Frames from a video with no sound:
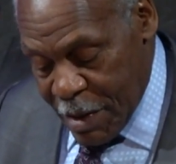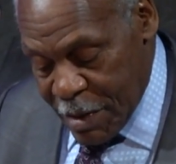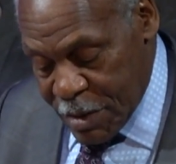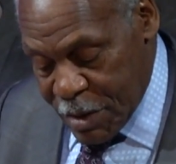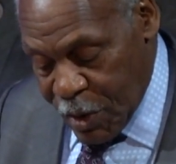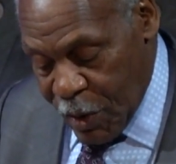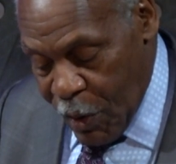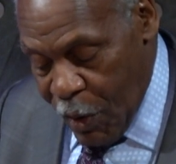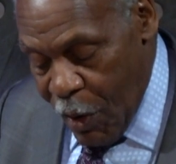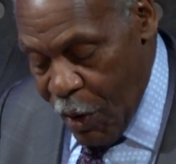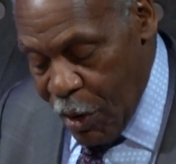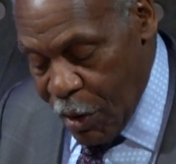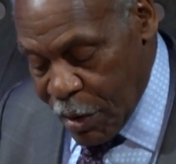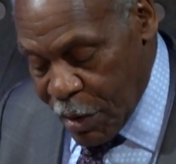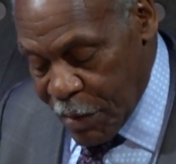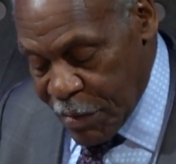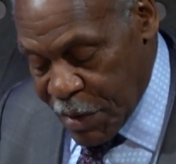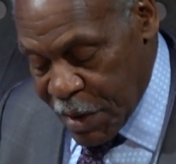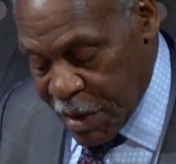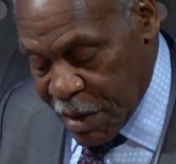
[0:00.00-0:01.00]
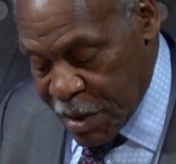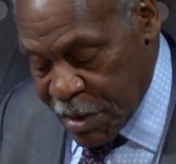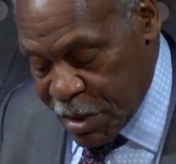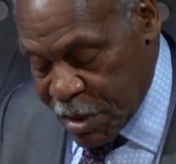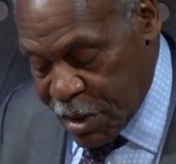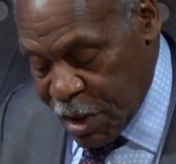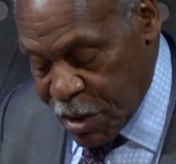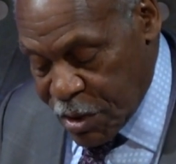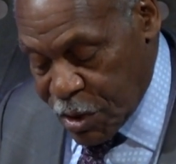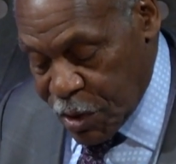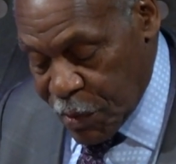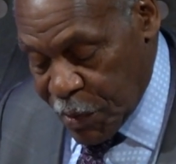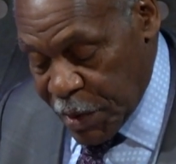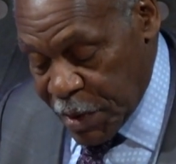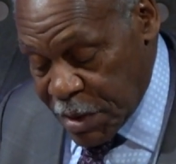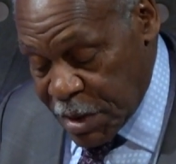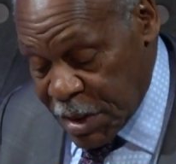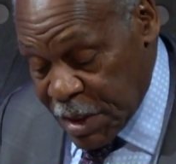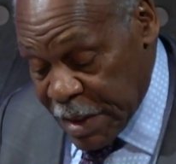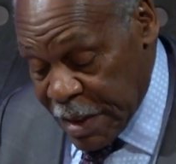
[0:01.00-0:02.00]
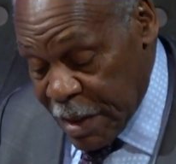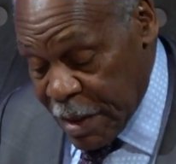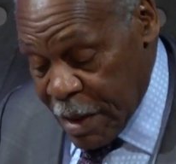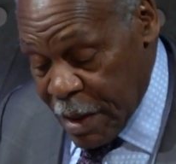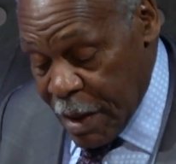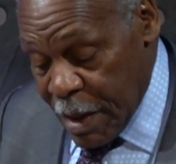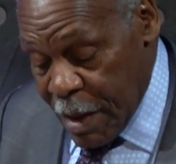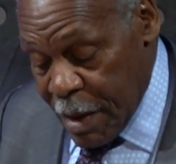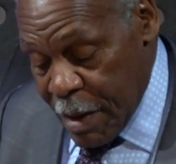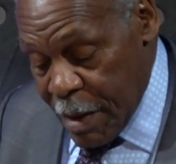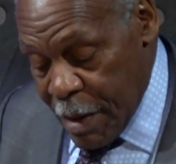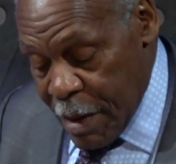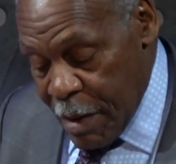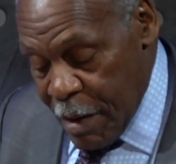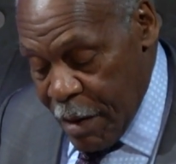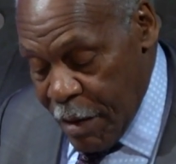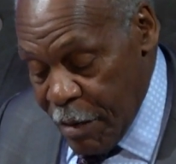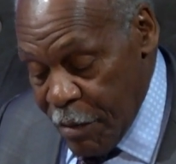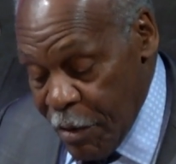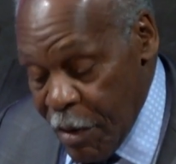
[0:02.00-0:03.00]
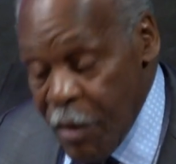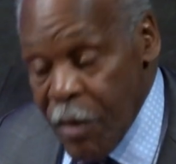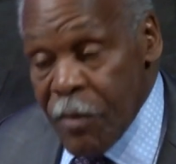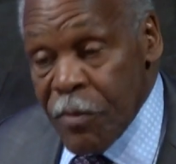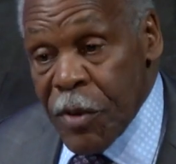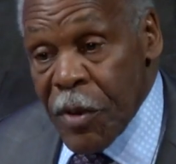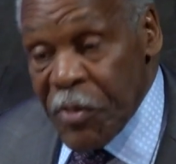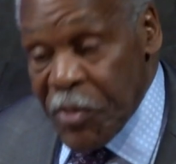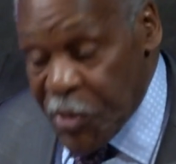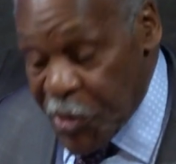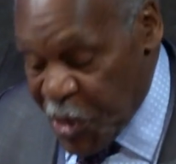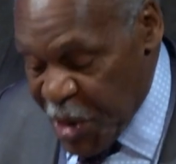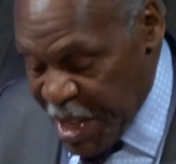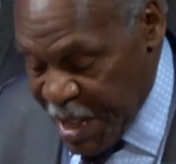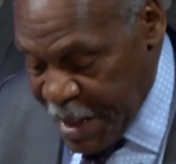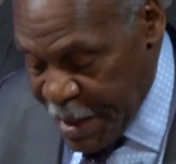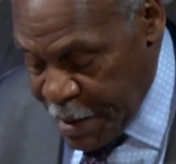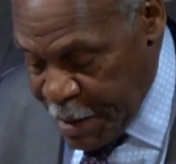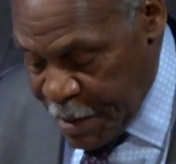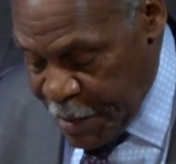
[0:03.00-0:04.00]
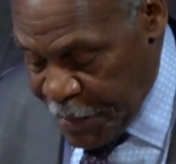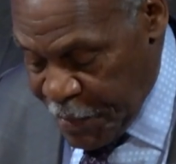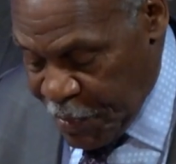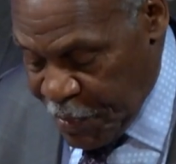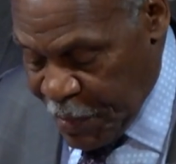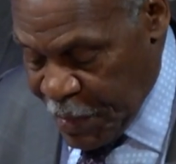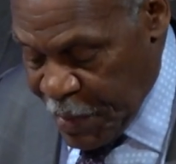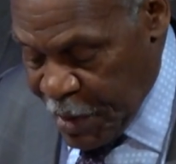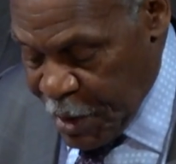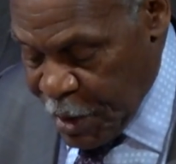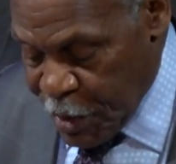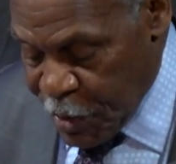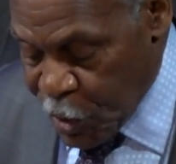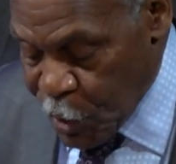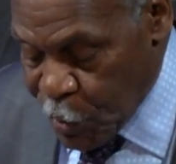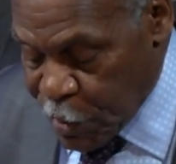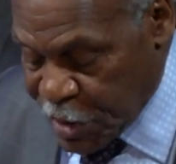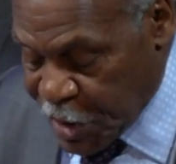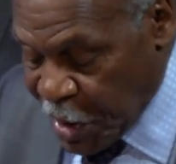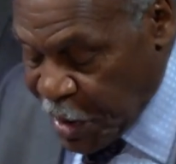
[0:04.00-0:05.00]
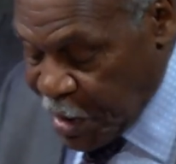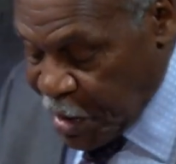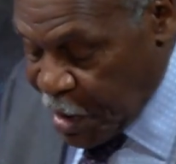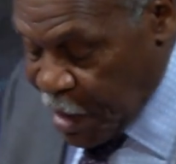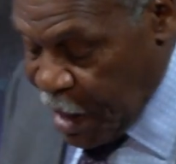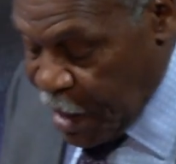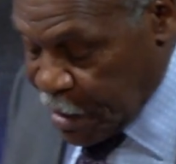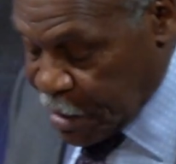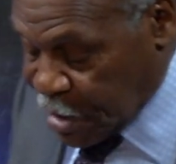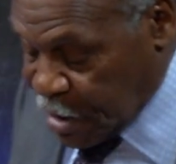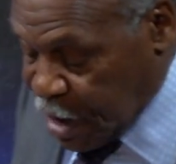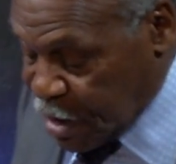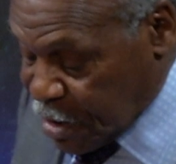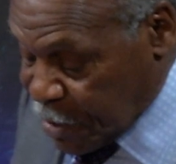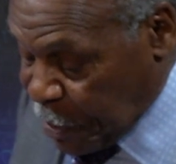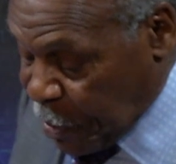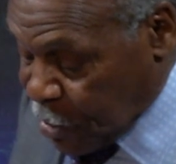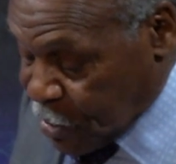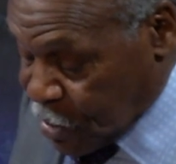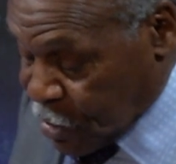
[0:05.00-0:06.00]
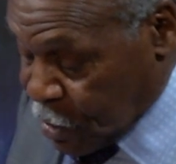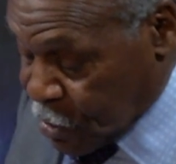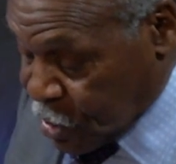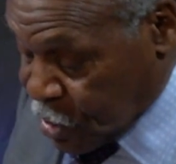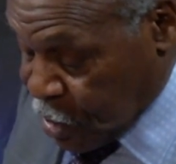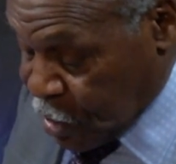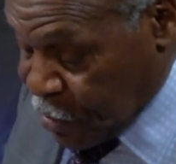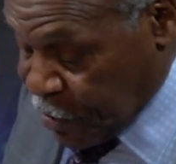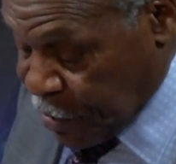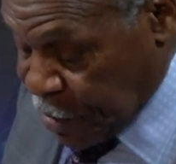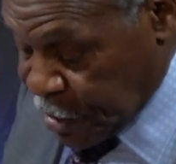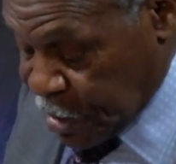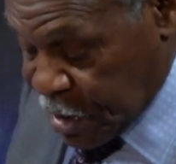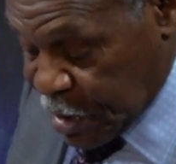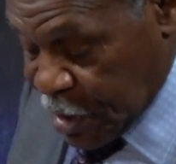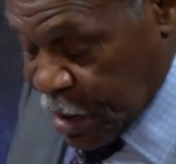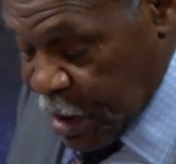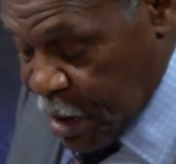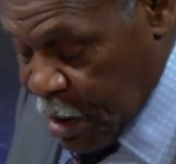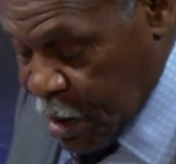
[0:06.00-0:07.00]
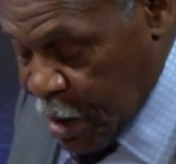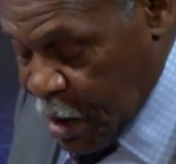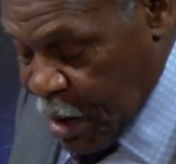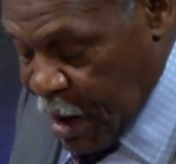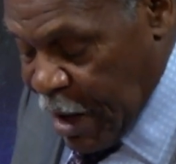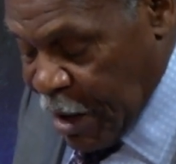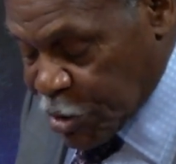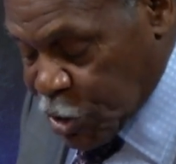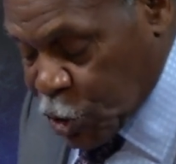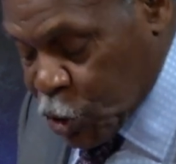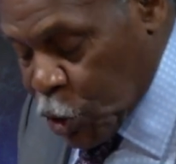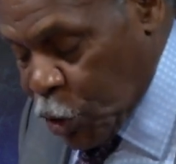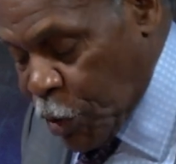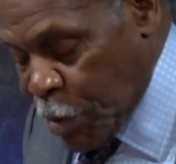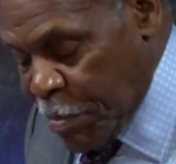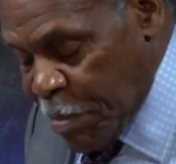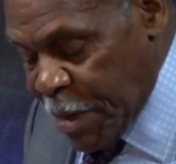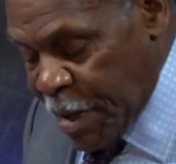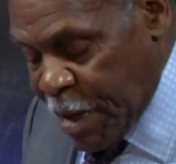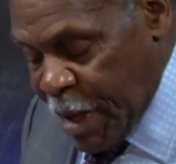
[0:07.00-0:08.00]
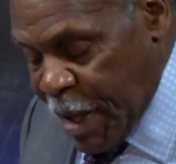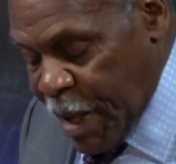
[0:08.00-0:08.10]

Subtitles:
to all of the constituency for free, using the United States Postal Service. A German